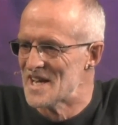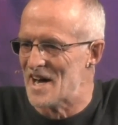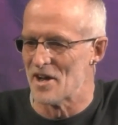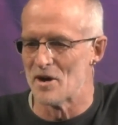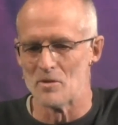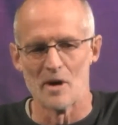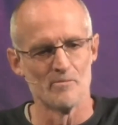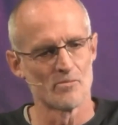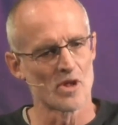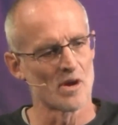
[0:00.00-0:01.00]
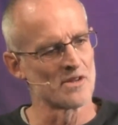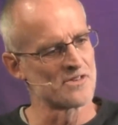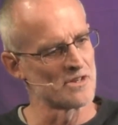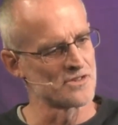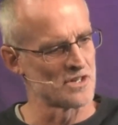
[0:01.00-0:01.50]
And I'm going
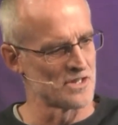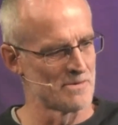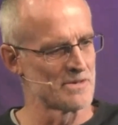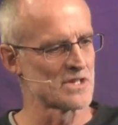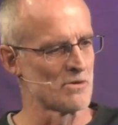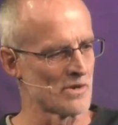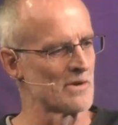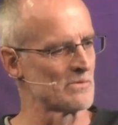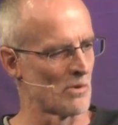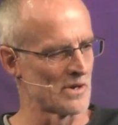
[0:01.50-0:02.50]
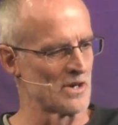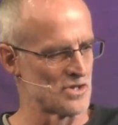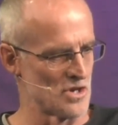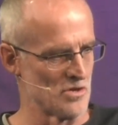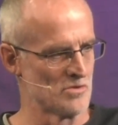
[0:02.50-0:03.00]
to tell you what we're going to
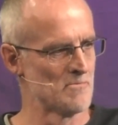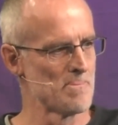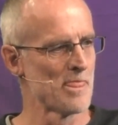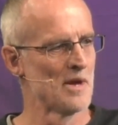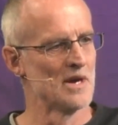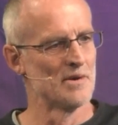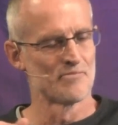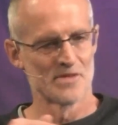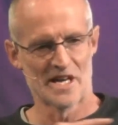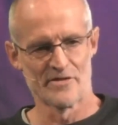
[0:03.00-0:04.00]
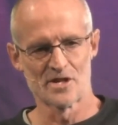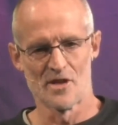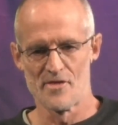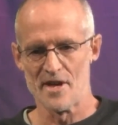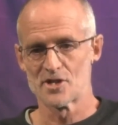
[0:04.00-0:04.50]
do. Having
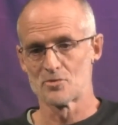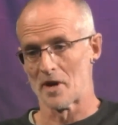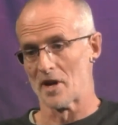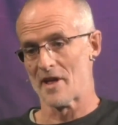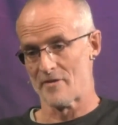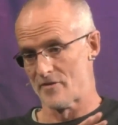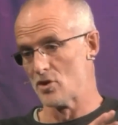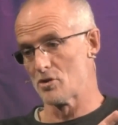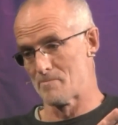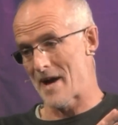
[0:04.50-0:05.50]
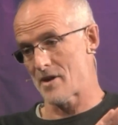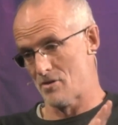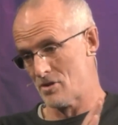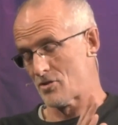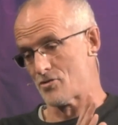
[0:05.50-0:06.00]
done this, we're going to have a look back,
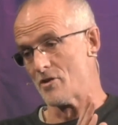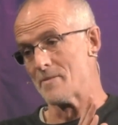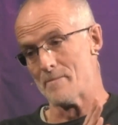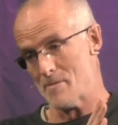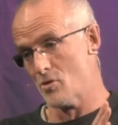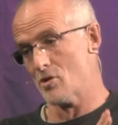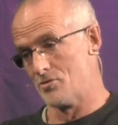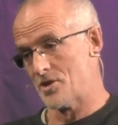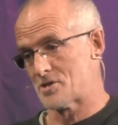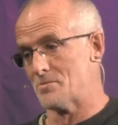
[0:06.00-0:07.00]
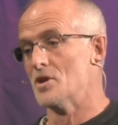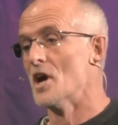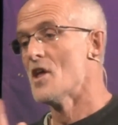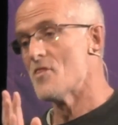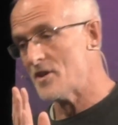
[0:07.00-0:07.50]
look through a bit more Old Testament,
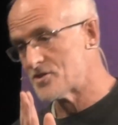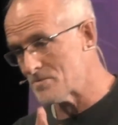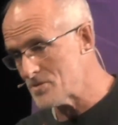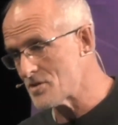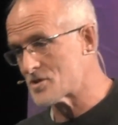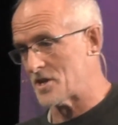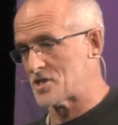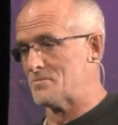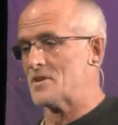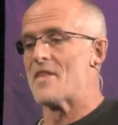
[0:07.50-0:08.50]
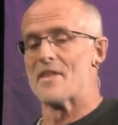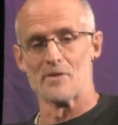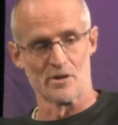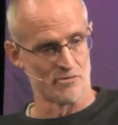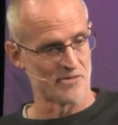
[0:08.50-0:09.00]
then some New Testament, and then we're
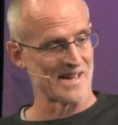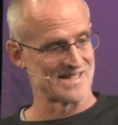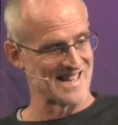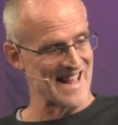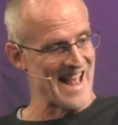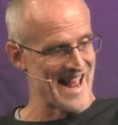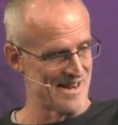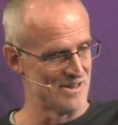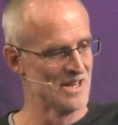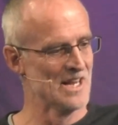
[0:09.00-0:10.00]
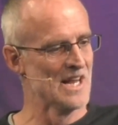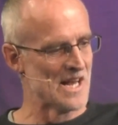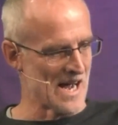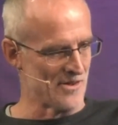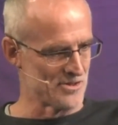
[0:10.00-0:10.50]
going to reflect again.
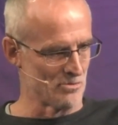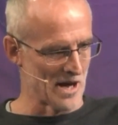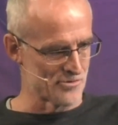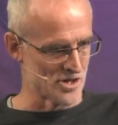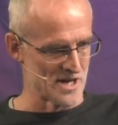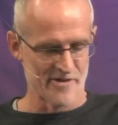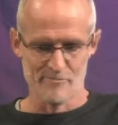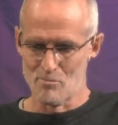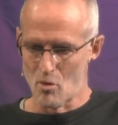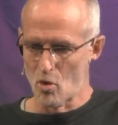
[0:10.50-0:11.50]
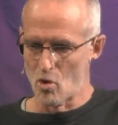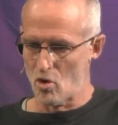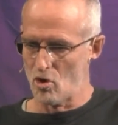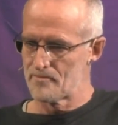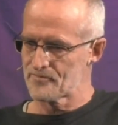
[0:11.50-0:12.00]
And so we'll try and have
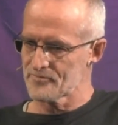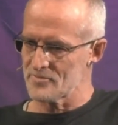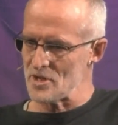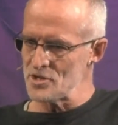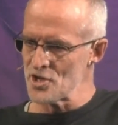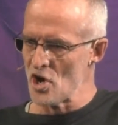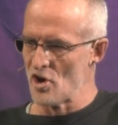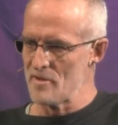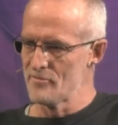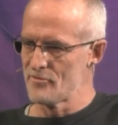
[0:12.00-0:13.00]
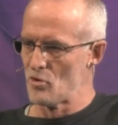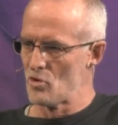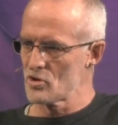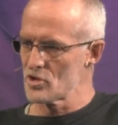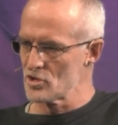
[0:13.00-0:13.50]
more time
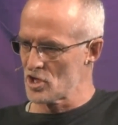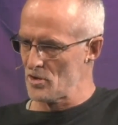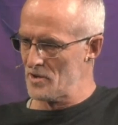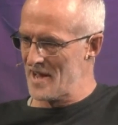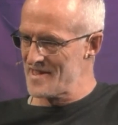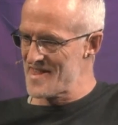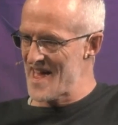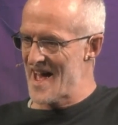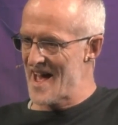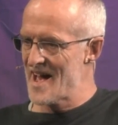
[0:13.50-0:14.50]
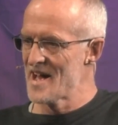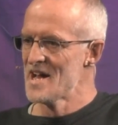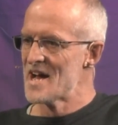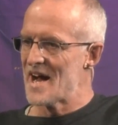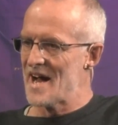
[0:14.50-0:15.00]
for Q&A there,
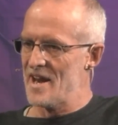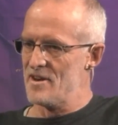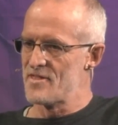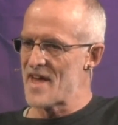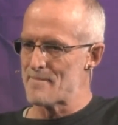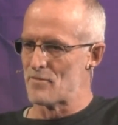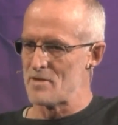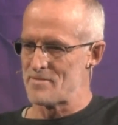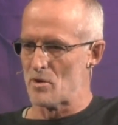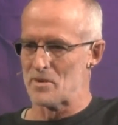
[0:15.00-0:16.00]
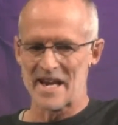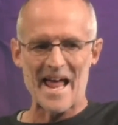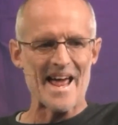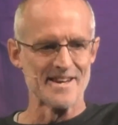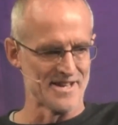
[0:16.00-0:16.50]
and that might be where we're
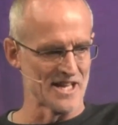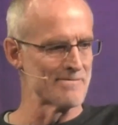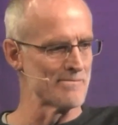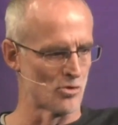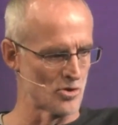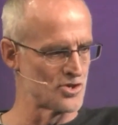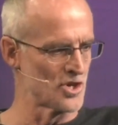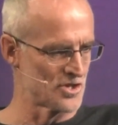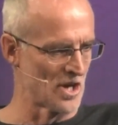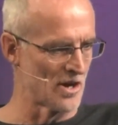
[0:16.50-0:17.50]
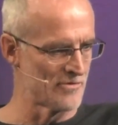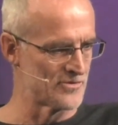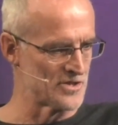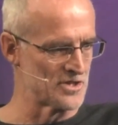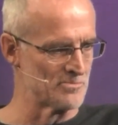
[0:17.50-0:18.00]
landing a bit more in church life.
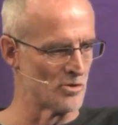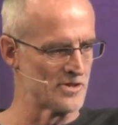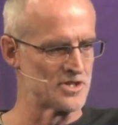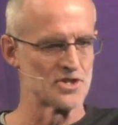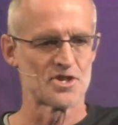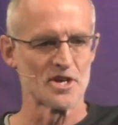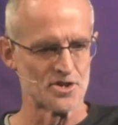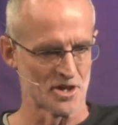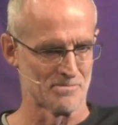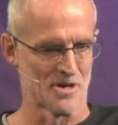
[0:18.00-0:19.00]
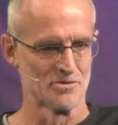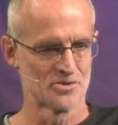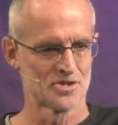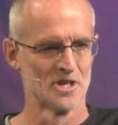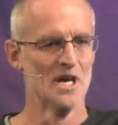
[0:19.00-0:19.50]
So this is a staging
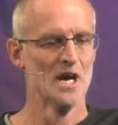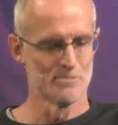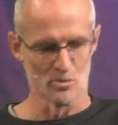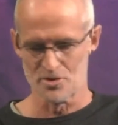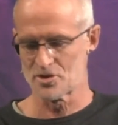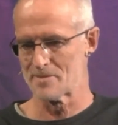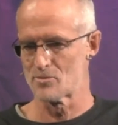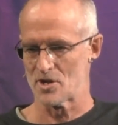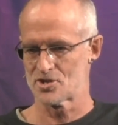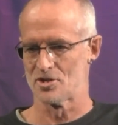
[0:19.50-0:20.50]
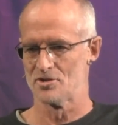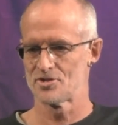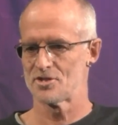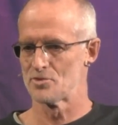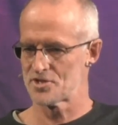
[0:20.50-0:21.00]
post, but we'll do some
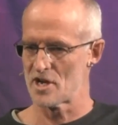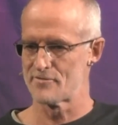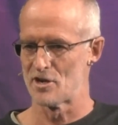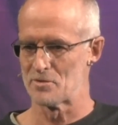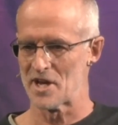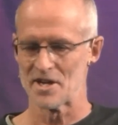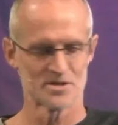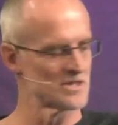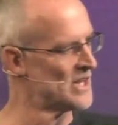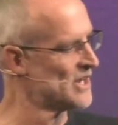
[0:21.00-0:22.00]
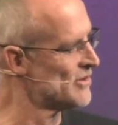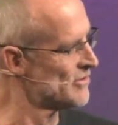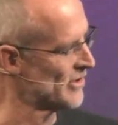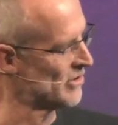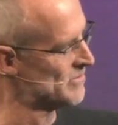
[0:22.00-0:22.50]
questions. We'll see how far we get. Phil.